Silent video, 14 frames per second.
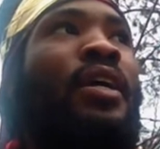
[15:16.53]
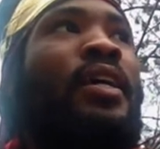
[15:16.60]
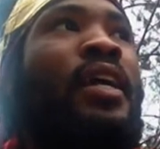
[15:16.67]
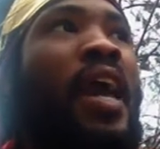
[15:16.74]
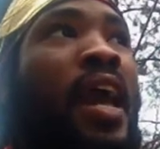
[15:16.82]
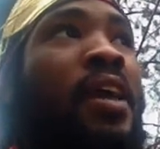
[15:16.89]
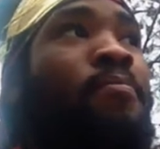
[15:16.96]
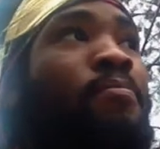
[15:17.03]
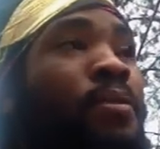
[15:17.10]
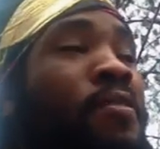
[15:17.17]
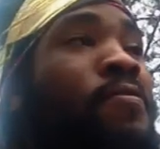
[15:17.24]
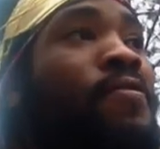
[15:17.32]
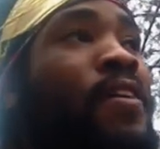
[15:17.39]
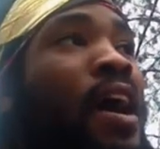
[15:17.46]
can be
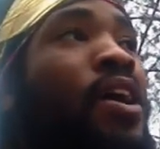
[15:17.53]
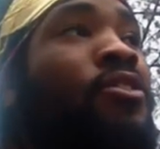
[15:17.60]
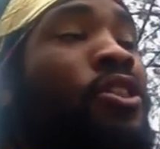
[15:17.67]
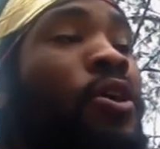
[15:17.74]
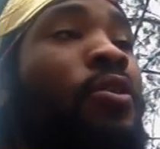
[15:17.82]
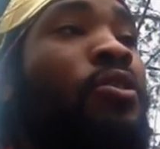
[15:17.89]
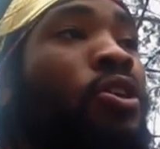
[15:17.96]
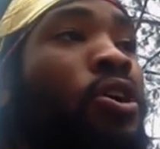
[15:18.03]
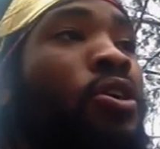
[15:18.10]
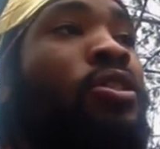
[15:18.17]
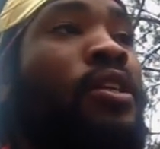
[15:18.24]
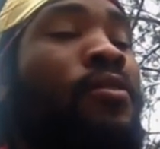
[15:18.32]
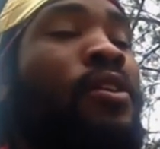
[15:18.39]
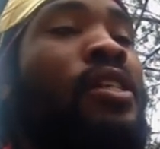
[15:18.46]
found, their
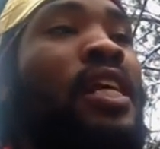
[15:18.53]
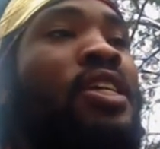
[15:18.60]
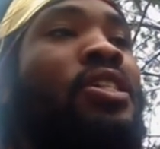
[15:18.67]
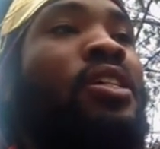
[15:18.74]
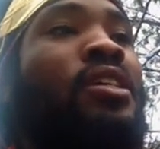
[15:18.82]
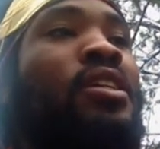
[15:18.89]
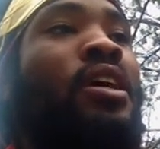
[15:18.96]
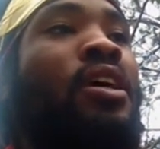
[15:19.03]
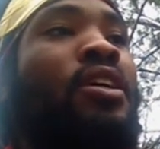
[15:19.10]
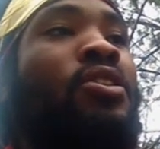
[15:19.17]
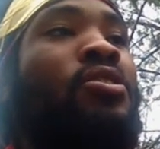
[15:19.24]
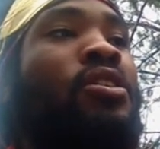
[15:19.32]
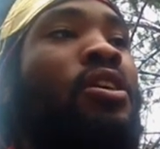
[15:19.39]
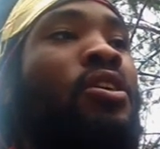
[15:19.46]
civilization,
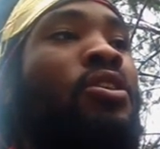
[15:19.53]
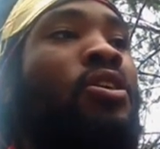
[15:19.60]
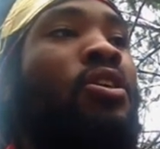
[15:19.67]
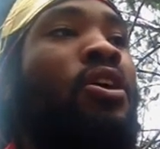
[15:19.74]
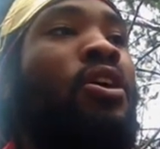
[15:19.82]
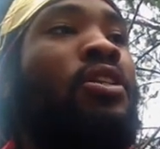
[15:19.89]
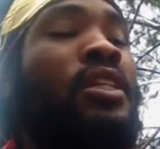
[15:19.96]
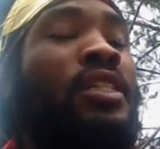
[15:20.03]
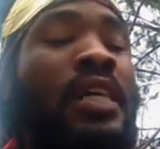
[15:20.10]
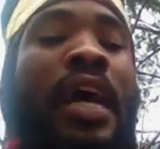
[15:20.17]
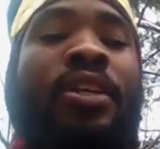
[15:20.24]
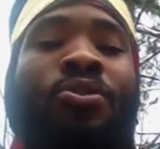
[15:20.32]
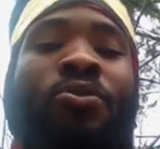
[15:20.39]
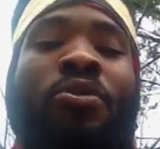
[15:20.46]
their
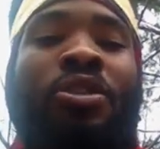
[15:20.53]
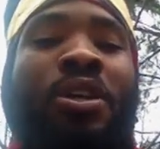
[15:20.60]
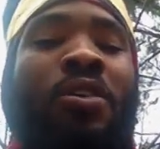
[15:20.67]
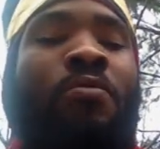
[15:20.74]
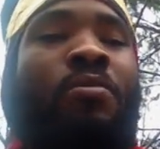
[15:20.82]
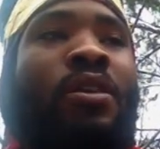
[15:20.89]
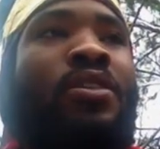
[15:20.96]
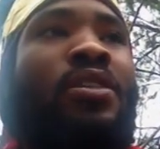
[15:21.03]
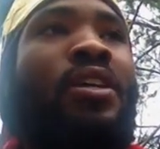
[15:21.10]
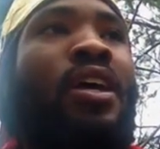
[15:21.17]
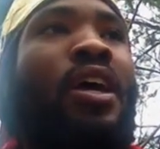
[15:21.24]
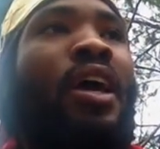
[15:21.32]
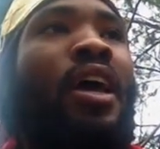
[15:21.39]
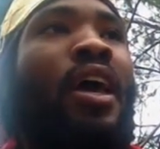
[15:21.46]
societal achievements
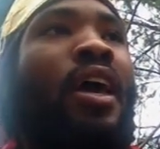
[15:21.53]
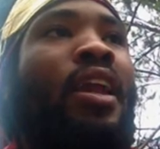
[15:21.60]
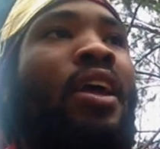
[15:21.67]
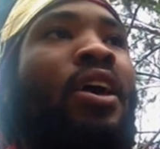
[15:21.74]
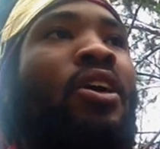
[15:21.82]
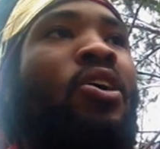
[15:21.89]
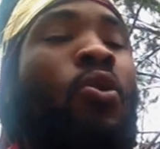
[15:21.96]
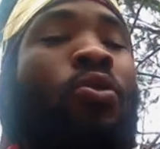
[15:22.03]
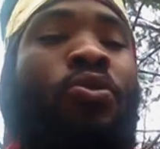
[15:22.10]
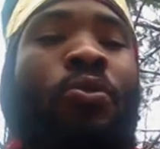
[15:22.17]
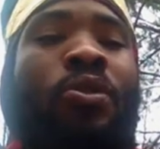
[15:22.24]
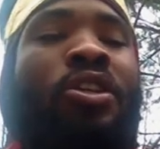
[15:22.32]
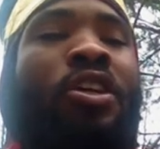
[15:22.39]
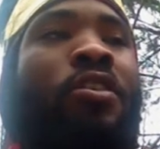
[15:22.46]
and
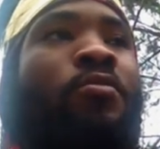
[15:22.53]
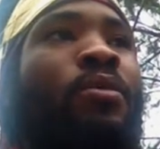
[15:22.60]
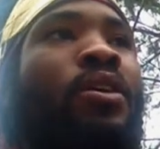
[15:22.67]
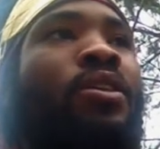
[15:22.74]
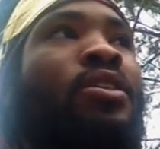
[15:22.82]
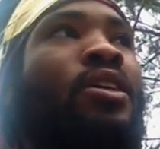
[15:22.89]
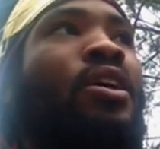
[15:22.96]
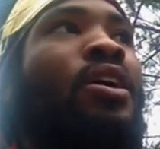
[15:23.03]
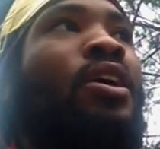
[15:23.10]
cultural achievements